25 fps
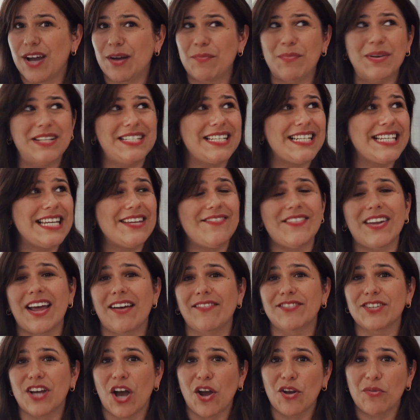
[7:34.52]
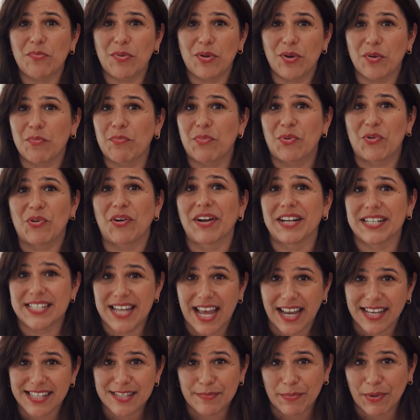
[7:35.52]
and we didn't even have to open a boring
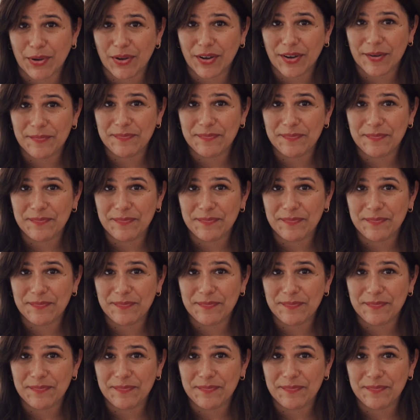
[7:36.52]
textbook.